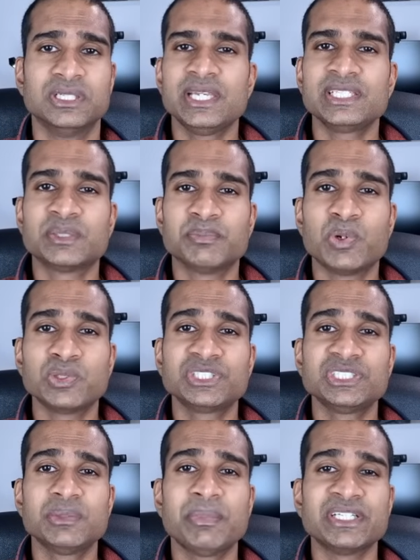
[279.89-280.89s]
It's
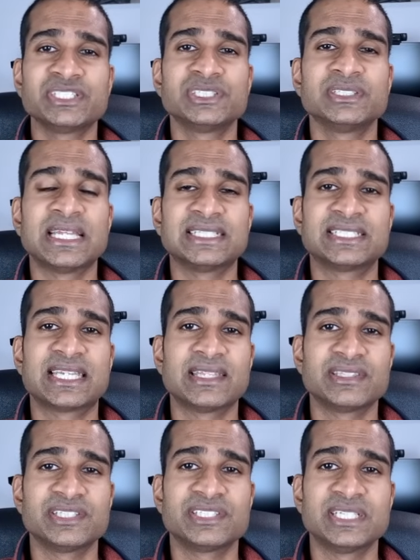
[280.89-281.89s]
important to mention that to
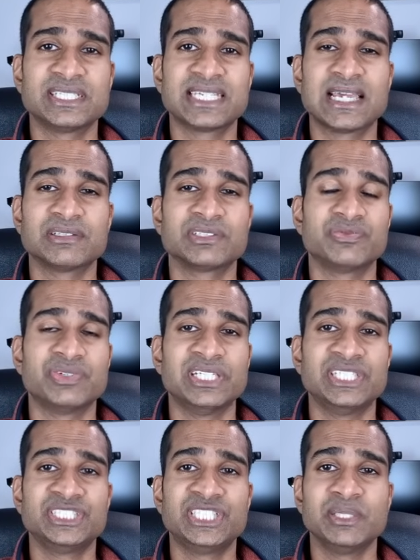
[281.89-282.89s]
get the 6 hours of
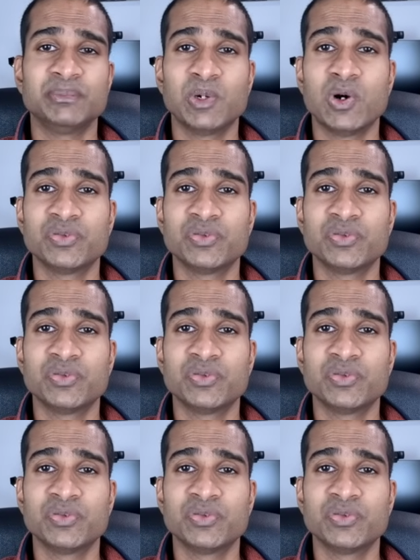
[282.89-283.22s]
really cheap